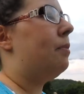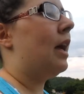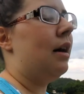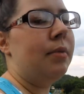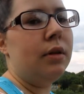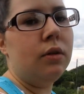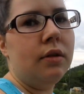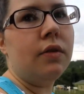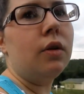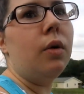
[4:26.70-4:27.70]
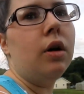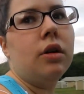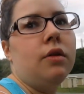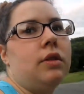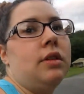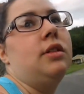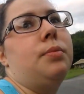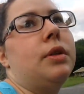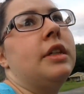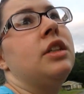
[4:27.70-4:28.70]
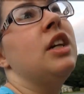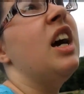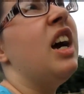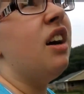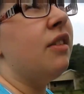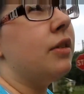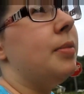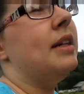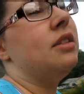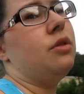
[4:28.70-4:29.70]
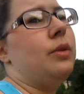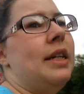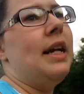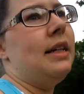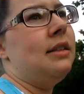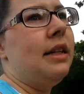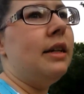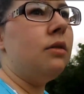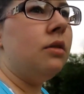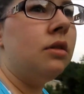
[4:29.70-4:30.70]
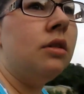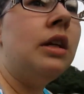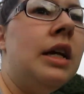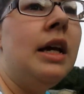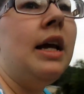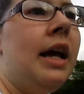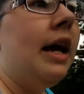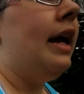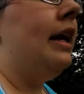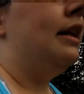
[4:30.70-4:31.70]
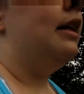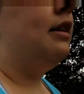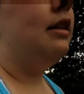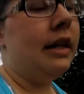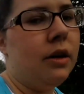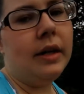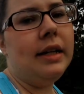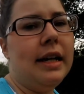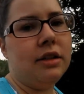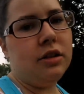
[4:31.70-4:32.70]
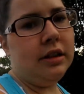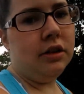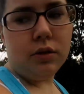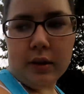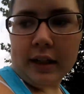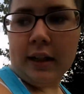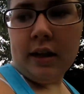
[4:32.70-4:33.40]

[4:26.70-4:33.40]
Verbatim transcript: I've been going for a walk over to this bridge for the past 3 days now, and I quite actually enjoy it.